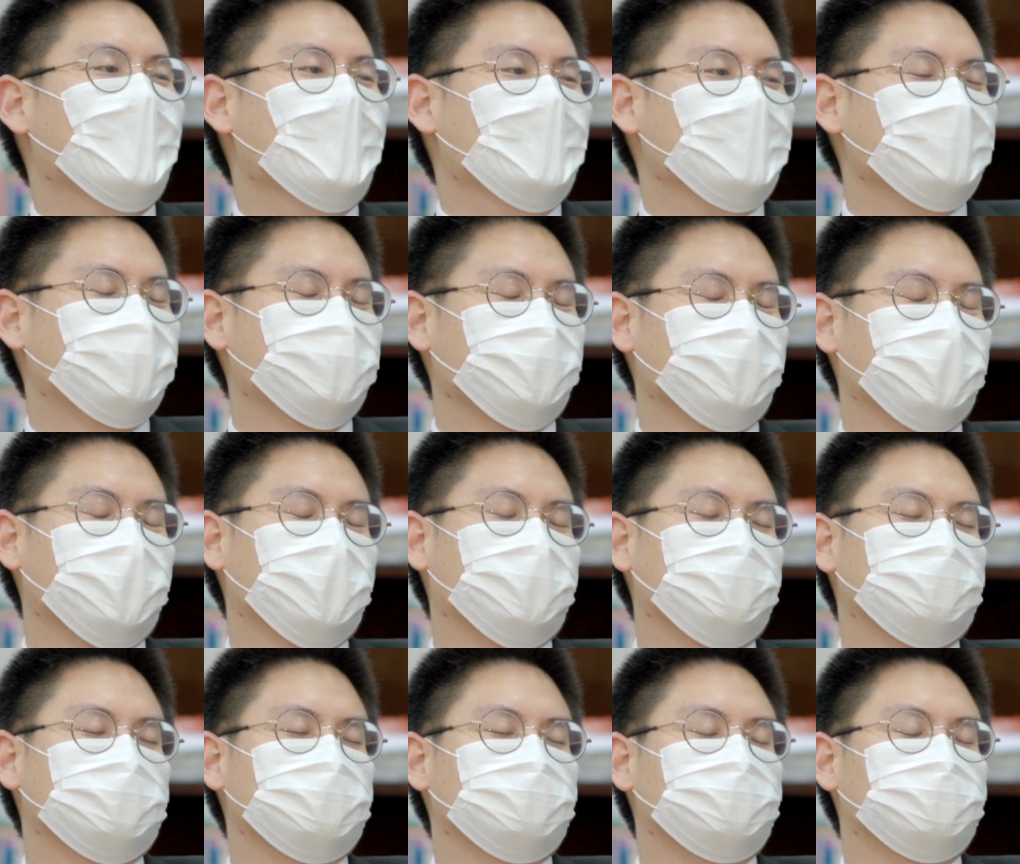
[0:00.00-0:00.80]

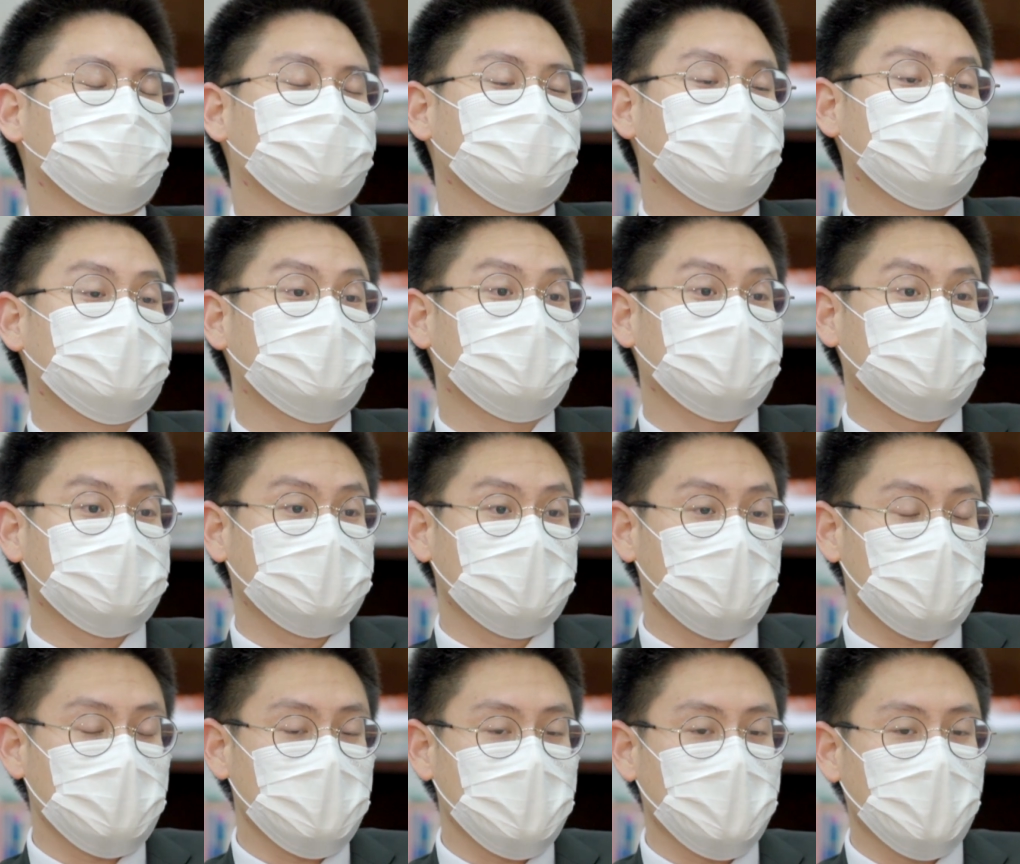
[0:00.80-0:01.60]
So
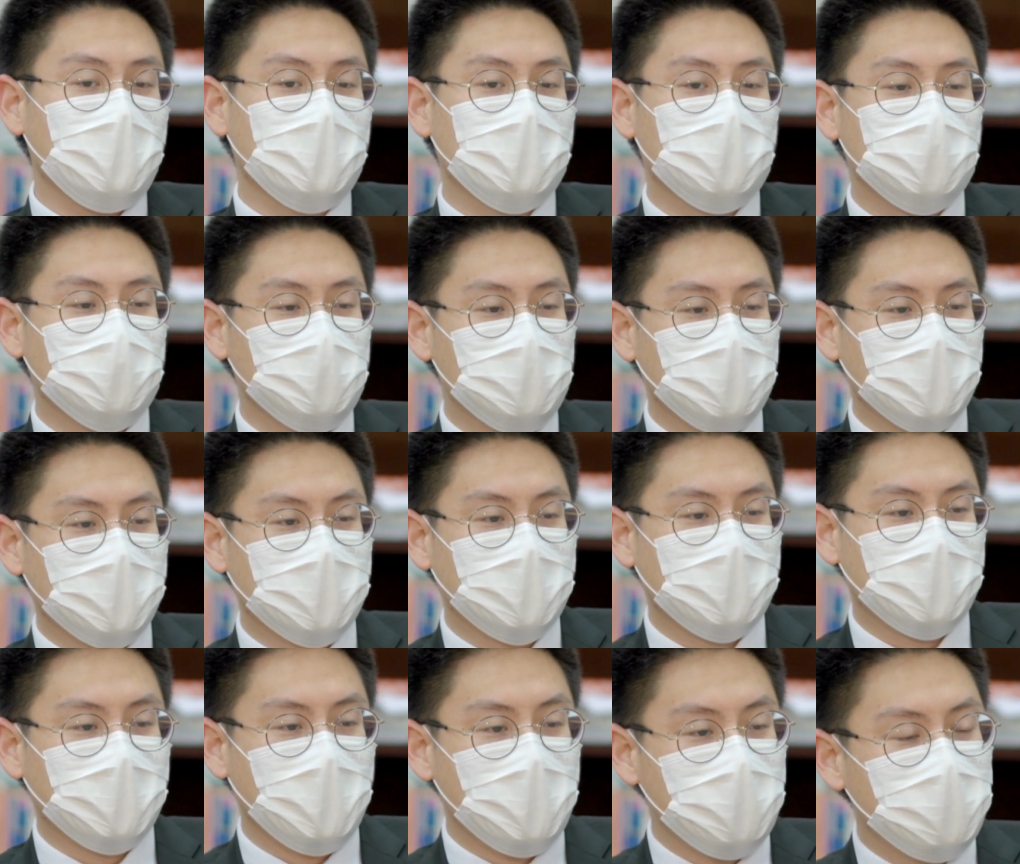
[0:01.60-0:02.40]

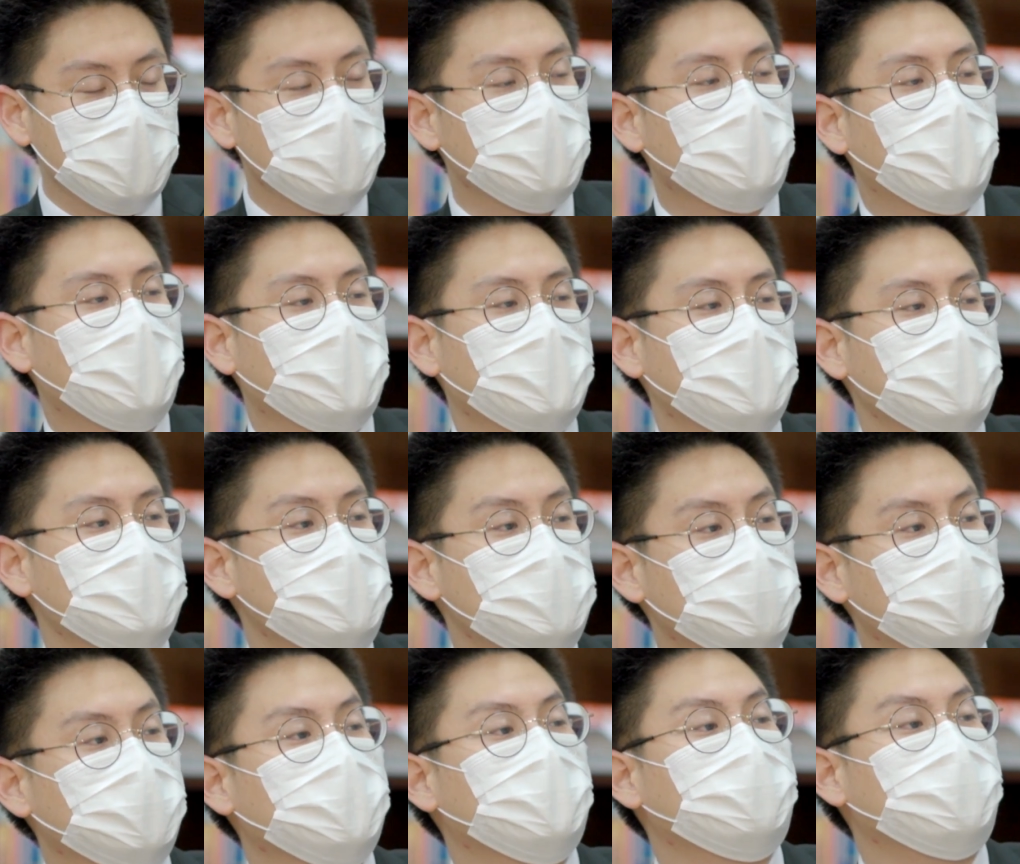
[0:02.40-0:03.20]
everyone
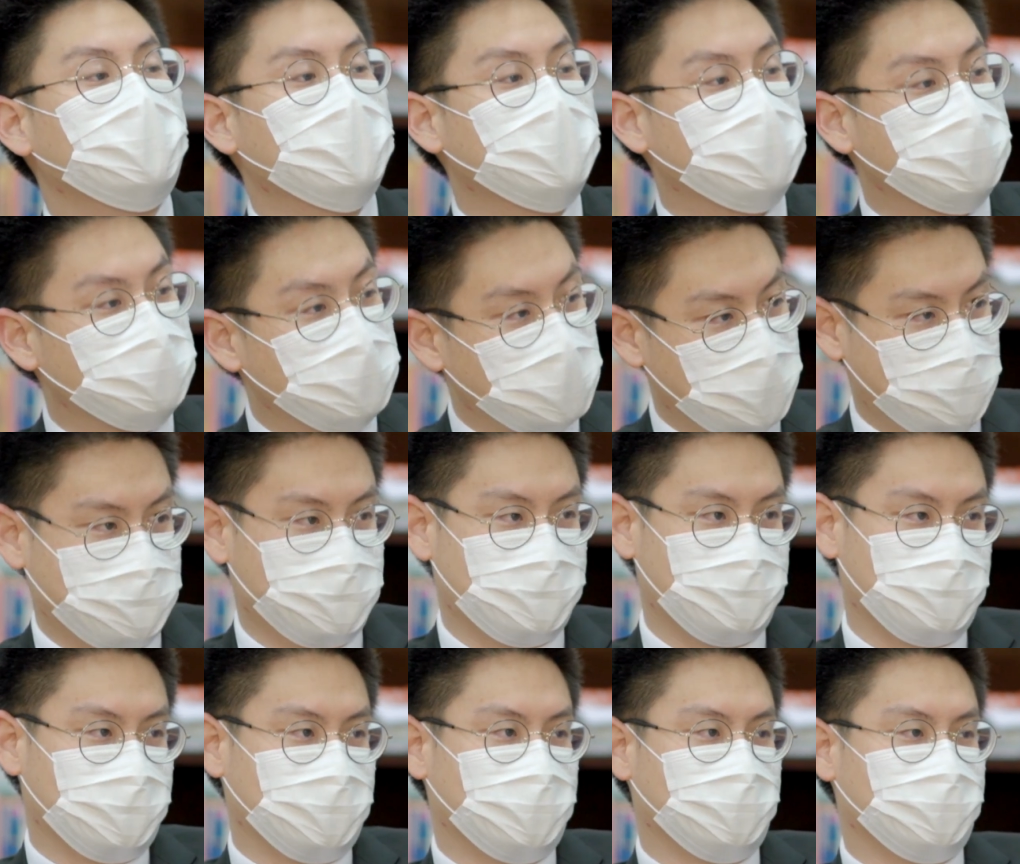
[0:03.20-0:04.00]
should respect
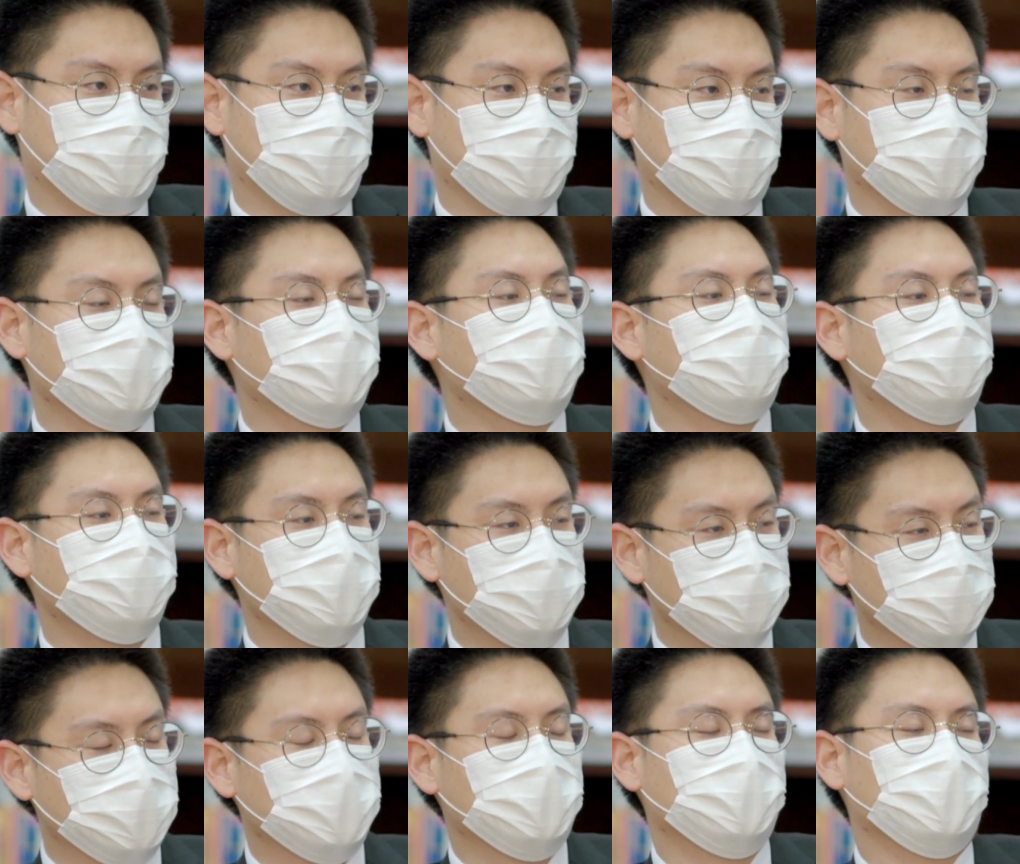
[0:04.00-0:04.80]
like
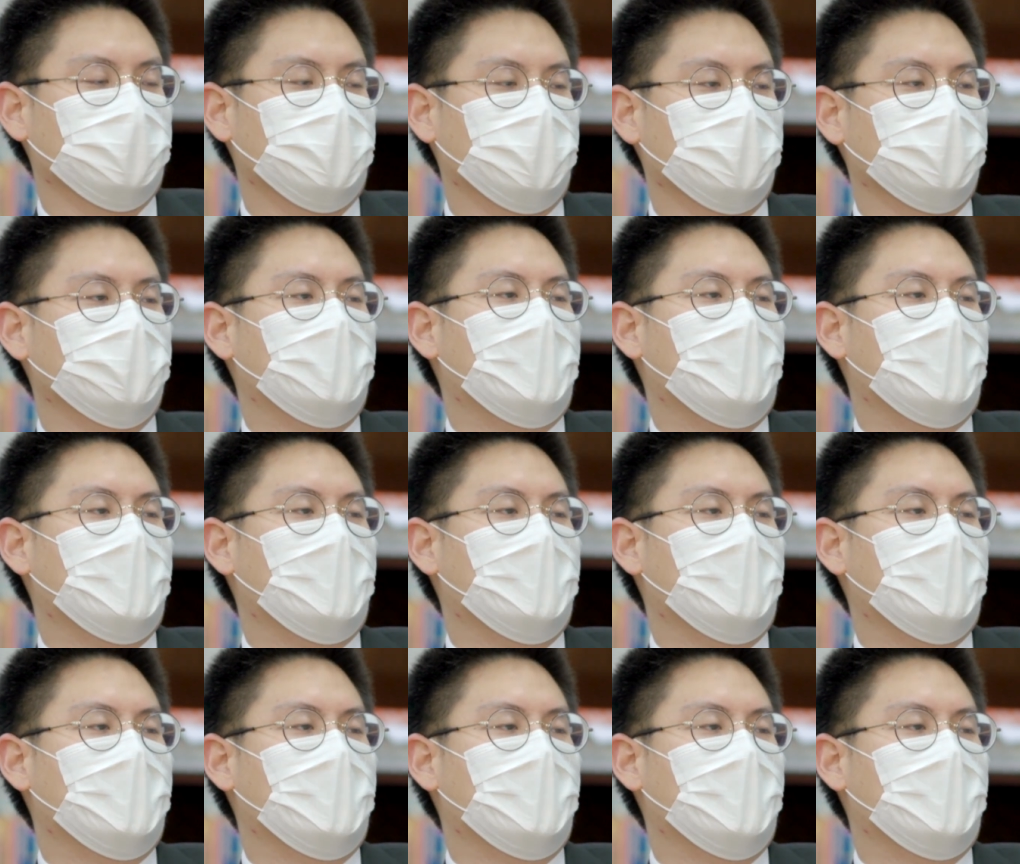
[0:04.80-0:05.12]
criminal law.